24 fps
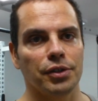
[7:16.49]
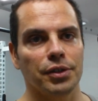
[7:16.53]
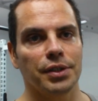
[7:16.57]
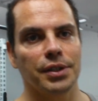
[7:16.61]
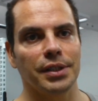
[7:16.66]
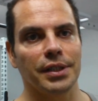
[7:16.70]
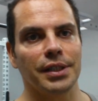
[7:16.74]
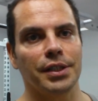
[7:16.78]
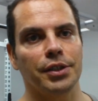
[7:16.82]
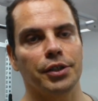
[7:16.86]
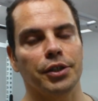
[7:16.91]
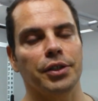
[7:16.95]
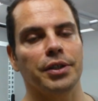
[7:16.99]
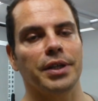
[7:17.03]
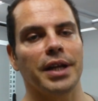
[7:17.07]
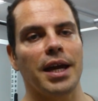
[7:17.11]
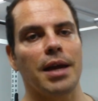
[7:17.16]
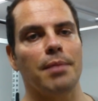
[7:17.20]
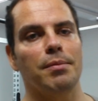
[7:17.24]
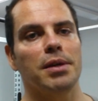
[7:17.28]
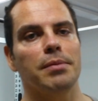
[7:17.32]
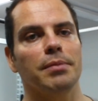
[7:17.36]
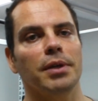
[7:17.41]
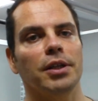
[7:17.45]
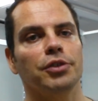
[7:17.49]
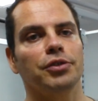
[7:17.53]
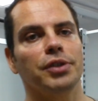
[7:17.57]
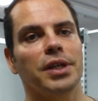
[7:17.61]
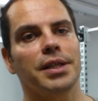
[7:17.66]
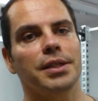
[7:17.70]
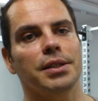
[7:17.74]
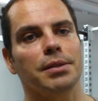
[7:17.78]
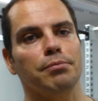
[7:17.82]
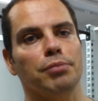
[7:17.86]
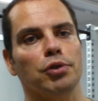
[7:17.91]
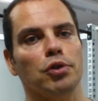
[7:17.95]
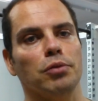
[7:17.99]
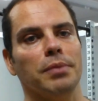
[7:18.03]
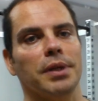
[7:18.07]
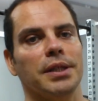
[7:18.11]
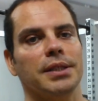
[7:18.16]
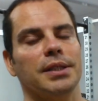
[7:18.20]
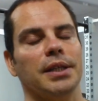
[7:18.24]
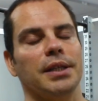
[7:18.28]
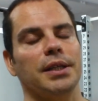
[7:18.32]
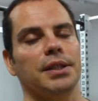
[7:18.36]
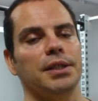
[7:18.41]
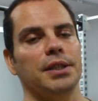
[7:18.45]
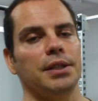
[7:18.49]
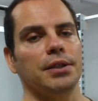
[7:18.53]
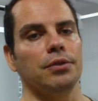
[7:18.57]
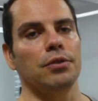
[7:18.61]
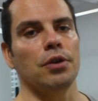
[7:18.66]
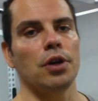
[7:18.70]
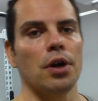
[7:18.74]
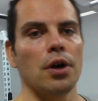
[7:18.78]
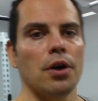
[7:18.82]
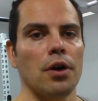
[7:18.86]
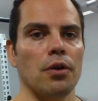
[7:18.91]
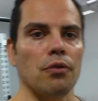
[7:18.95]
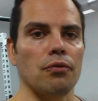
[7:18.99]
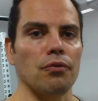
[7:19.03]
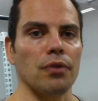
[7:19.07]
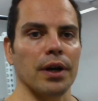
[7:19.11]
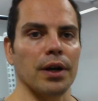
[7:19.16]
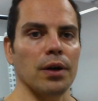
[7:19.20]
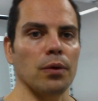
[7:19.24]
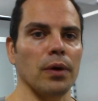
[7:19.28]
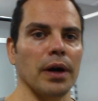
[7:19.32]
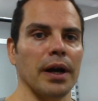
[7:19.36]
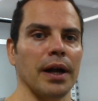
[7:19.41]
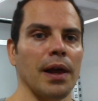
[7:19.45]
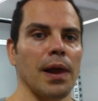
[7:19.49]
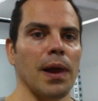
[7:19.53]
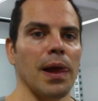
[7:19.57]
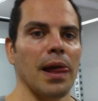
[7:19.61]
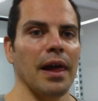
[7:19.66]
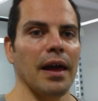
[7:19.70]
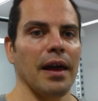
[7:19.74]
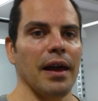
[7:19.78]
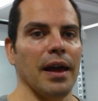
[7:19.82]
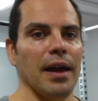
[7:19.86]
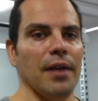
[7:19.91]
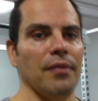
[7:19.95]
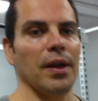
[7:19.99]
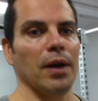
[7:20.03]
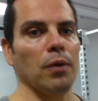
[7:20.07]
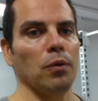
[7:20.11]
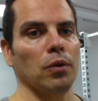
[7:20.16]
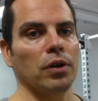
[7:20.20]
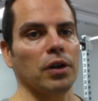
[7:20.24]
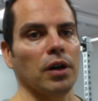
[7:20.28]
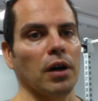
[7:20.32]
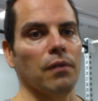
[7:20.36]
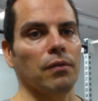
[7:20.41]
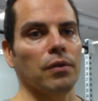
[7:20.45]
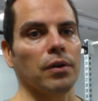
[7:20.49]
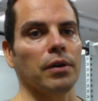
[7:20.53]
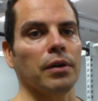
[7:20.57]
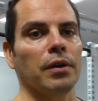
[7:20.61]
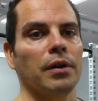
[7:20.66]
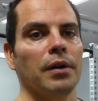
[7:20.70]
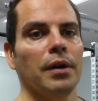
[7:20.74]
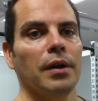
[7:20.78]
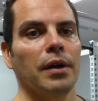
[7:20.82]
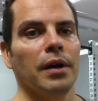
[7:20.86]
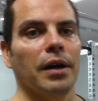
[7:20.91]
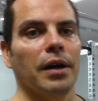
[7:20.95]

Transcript: Just enter your name, email address, and boom, I'll send it to you right away. And that will cover